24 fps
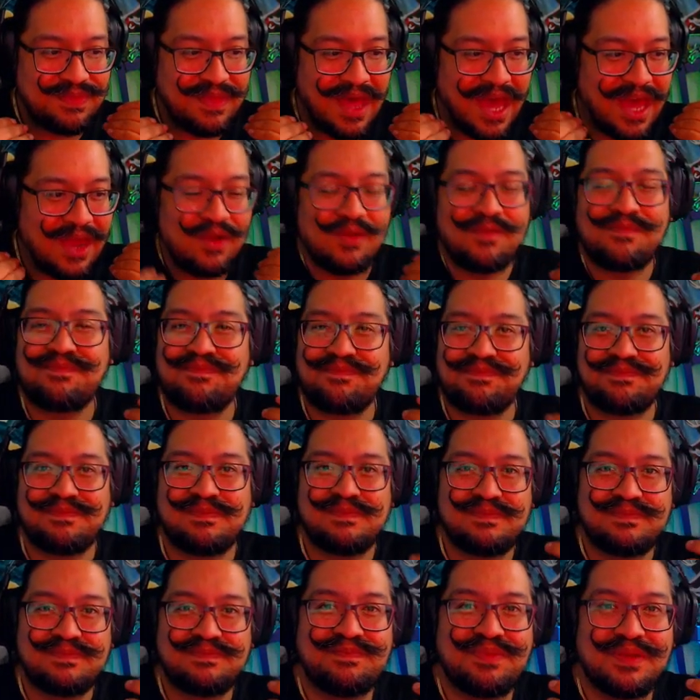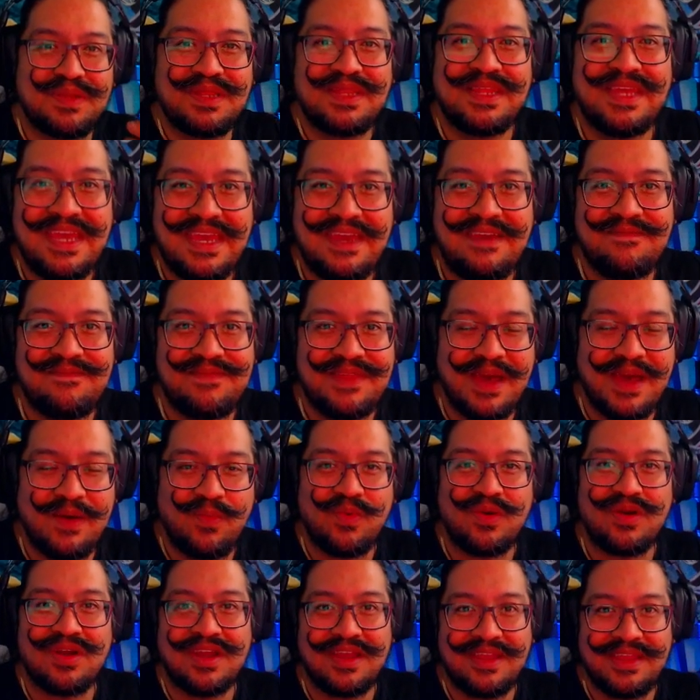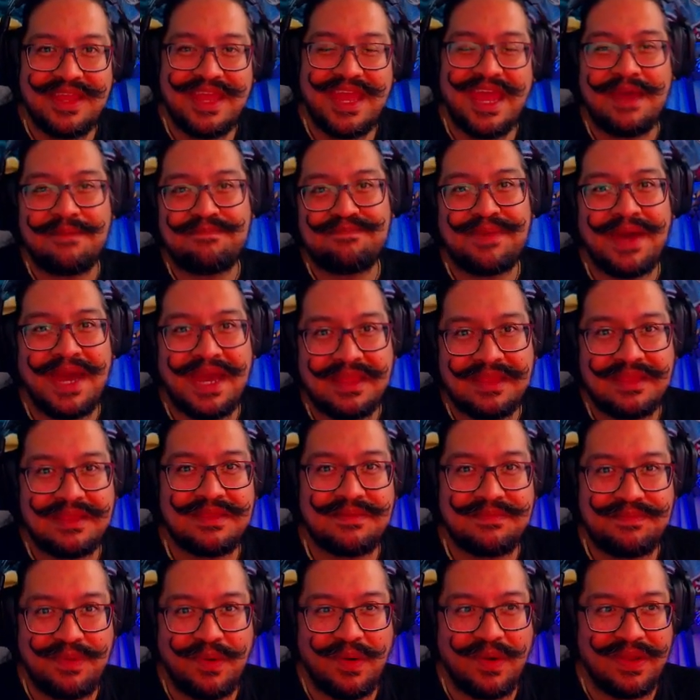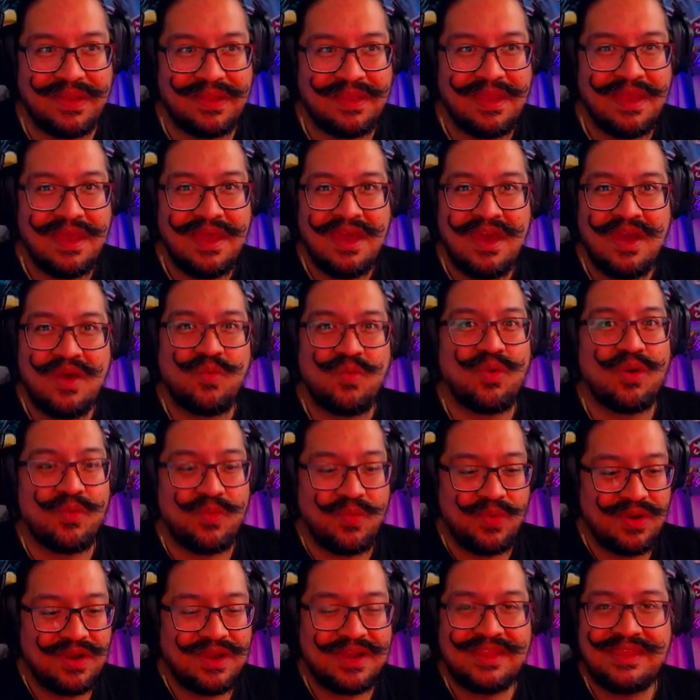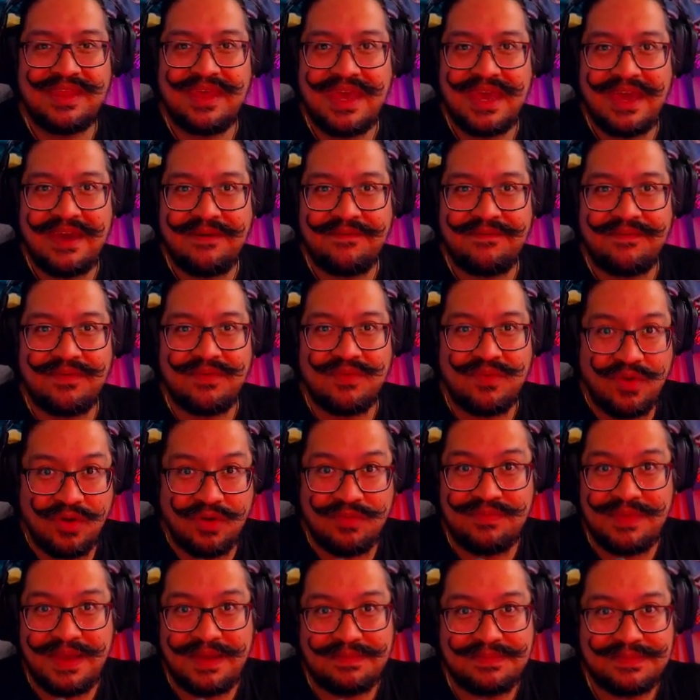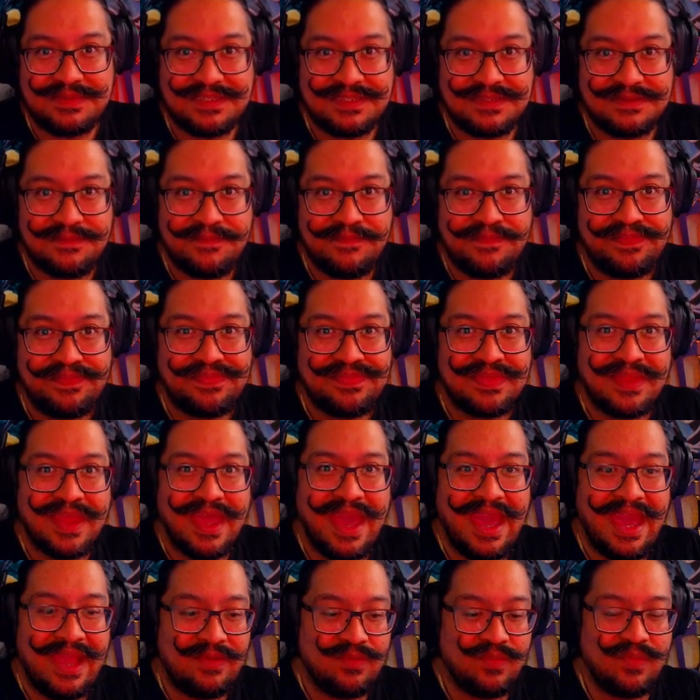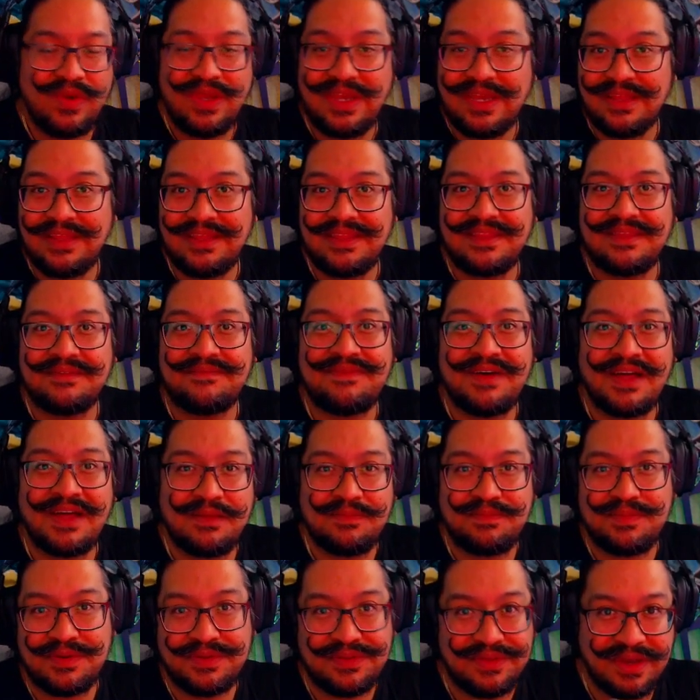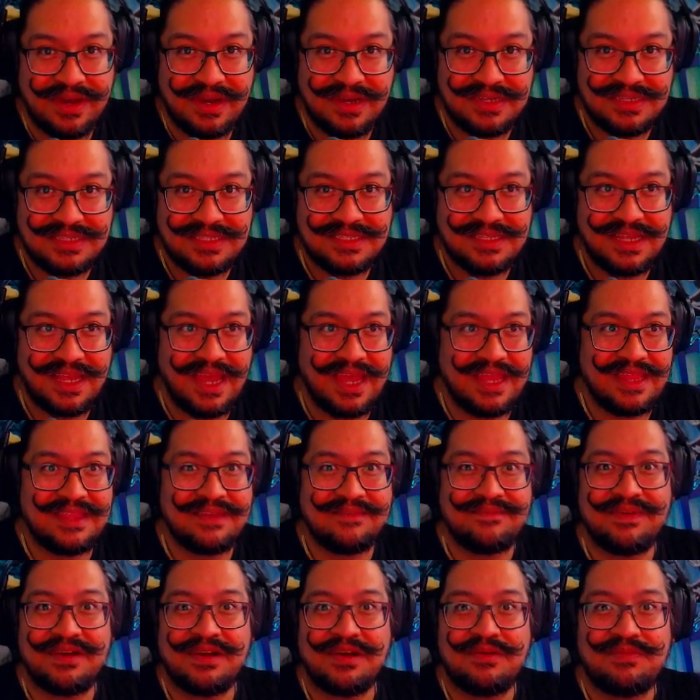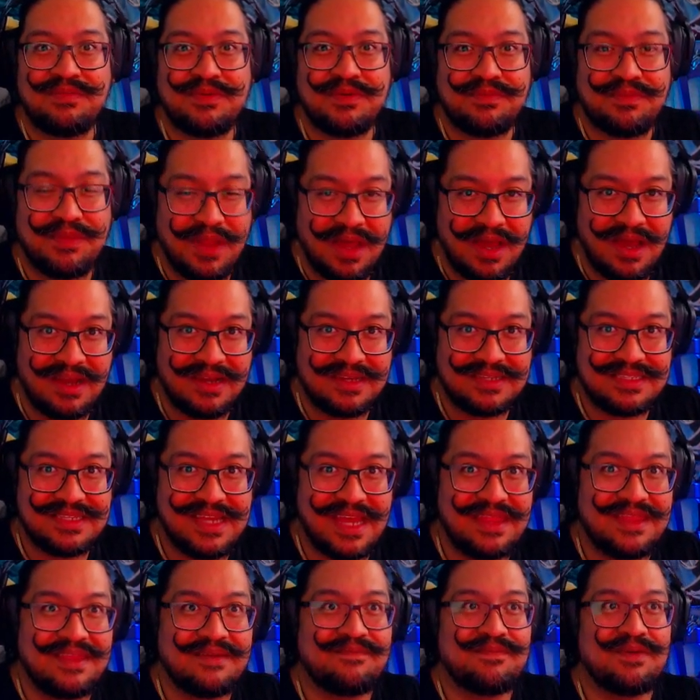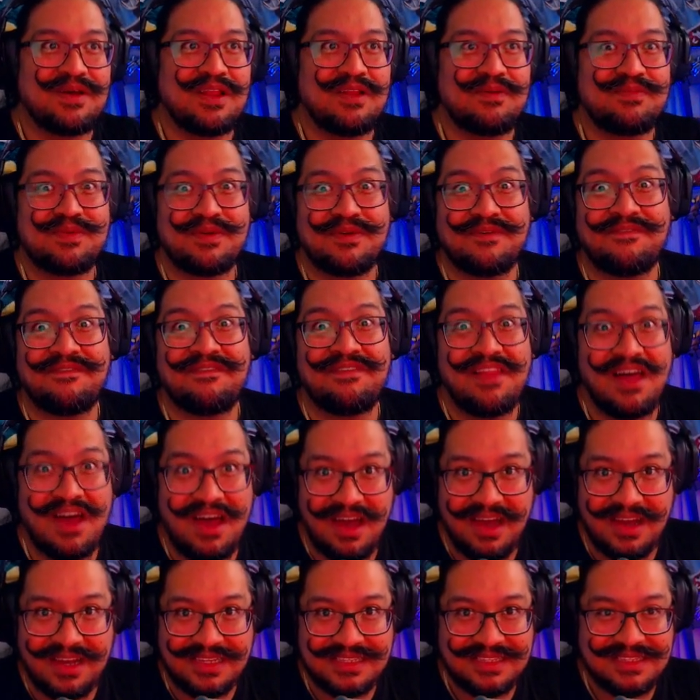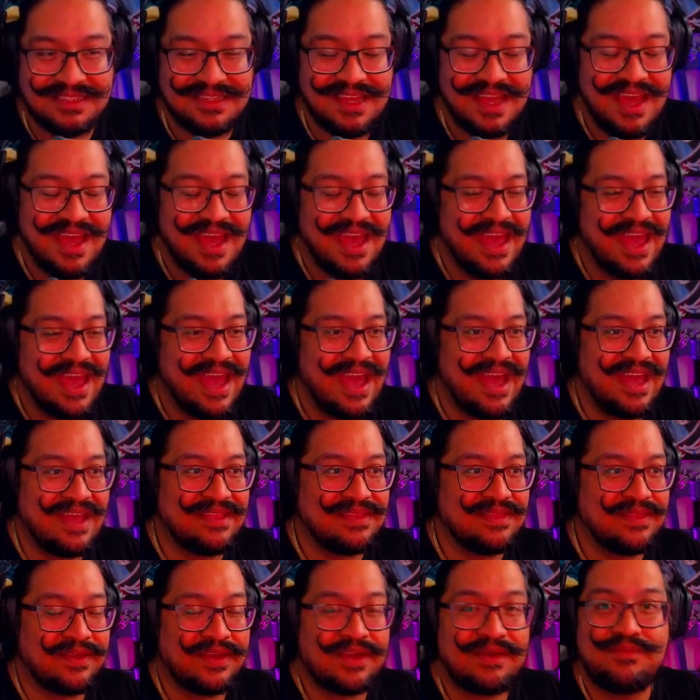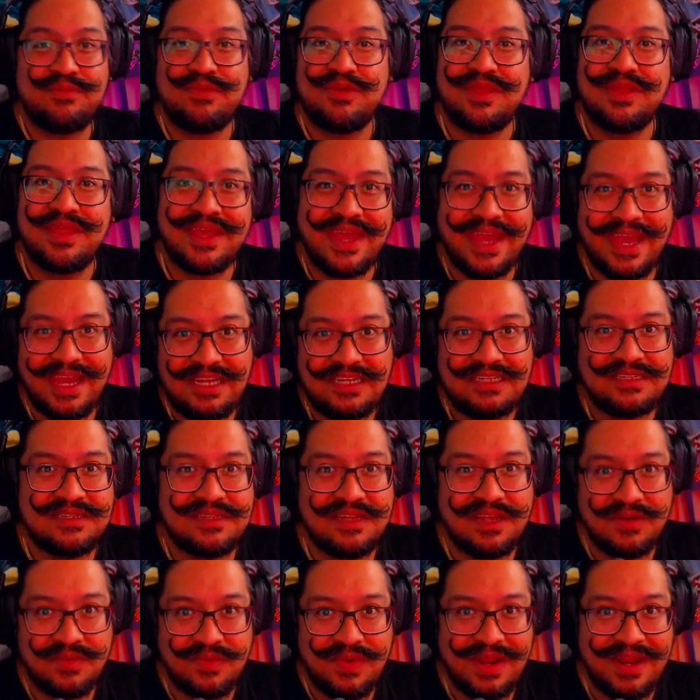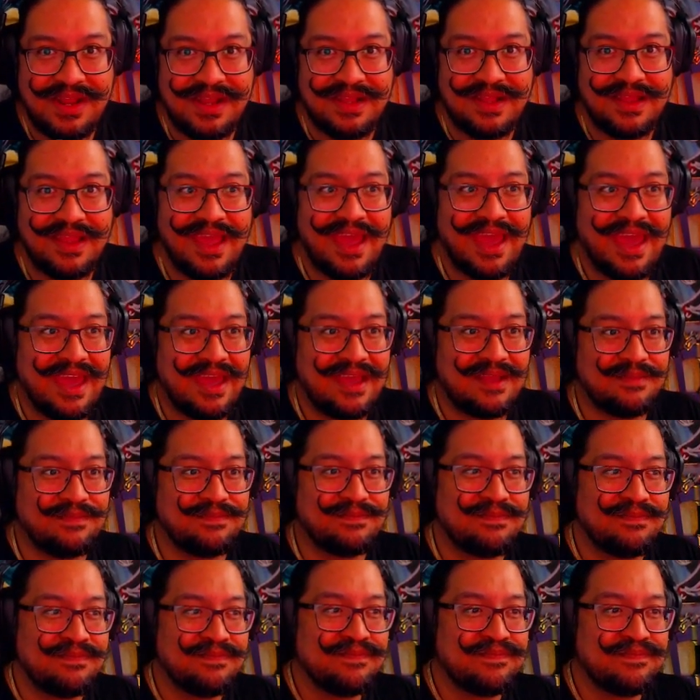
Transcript: I don't believe that we're going to get back to the point where we're going to have roadmaps and weekly developer talks and developer blogs and developer vlogs and the communication on Reddit and